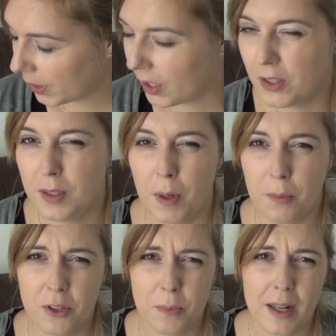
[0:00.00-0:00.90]
Cozy
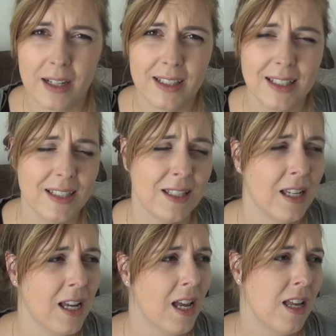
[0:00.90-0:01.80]
Memories blanket,
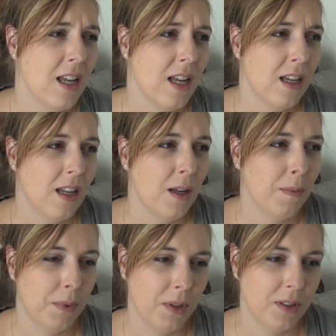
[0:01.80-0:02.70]

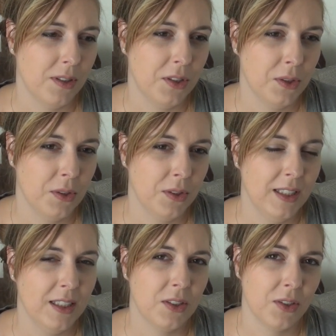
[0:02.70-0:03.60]
but you
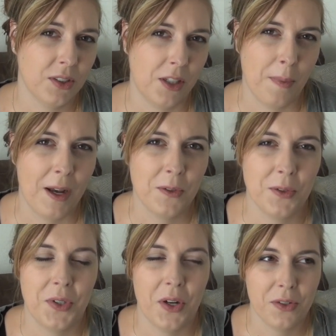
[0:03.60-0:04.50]
need a certain amount
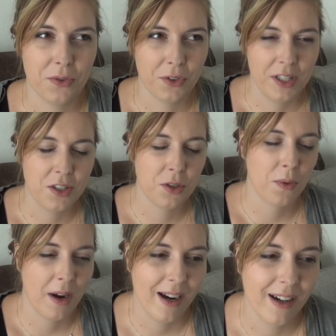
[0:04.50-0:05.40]
of yarn for each
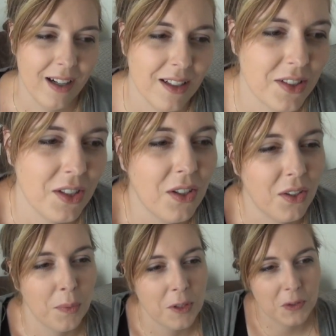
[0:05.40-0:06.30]
square.
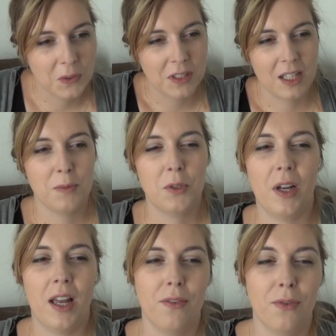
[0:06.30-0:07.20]
So most of the times
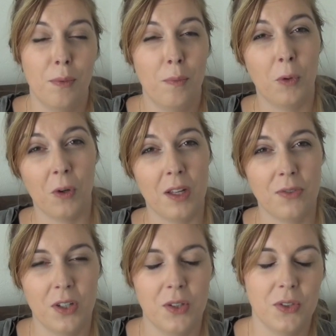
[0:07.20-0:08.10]
you have more
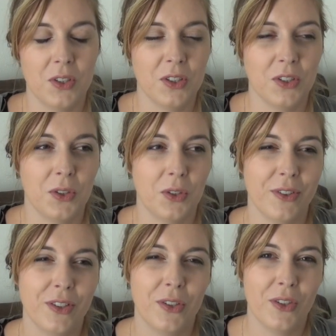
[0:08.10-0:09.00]
leftovers
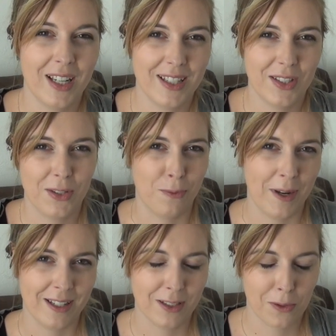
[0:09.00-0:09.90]
or too less to
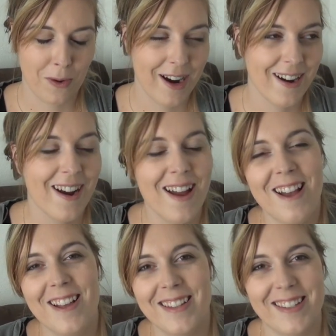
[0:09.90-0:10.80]
make a square.
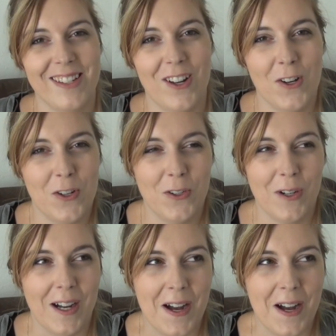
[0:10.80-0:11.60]
So